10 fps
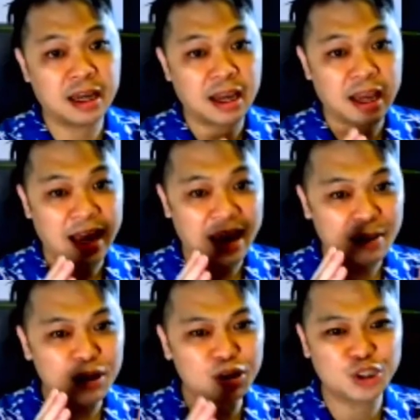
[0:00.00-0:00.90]
And I'm going to
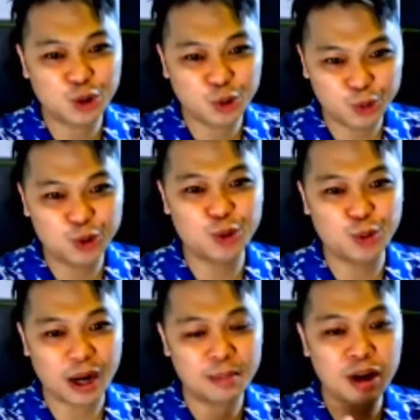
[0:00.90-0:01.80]
show you, I'm
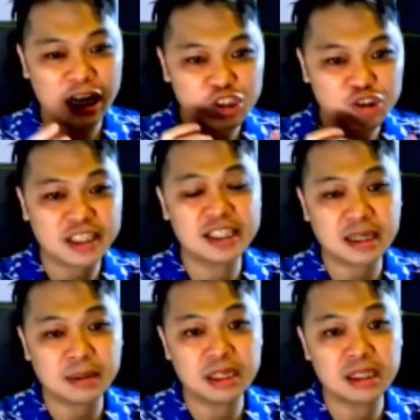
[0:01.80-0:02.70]
going to extract some
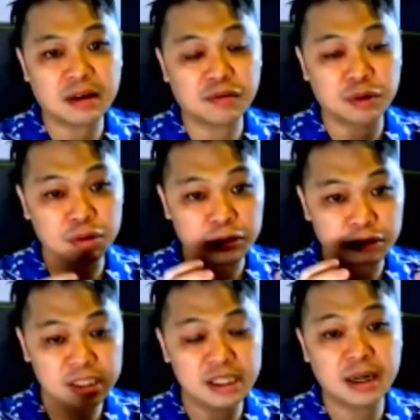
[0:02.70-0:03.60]
data for you to see.
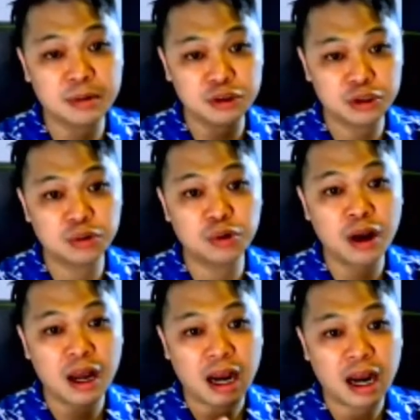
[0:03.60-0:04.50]
I'm going to show you
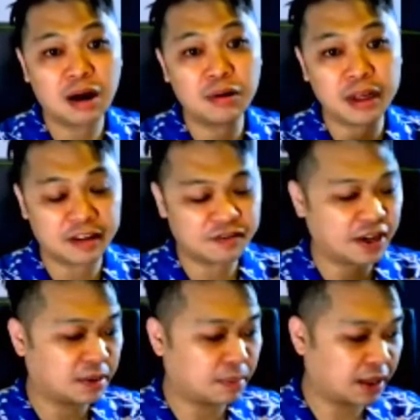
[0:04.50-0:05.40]
how it affects the
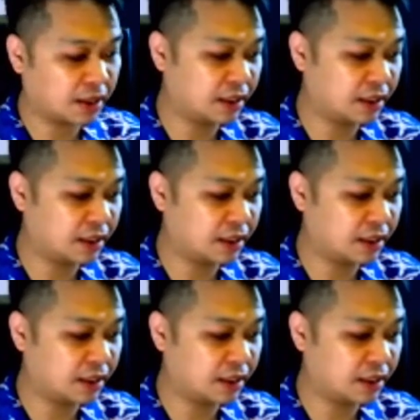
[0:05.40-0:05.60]
market.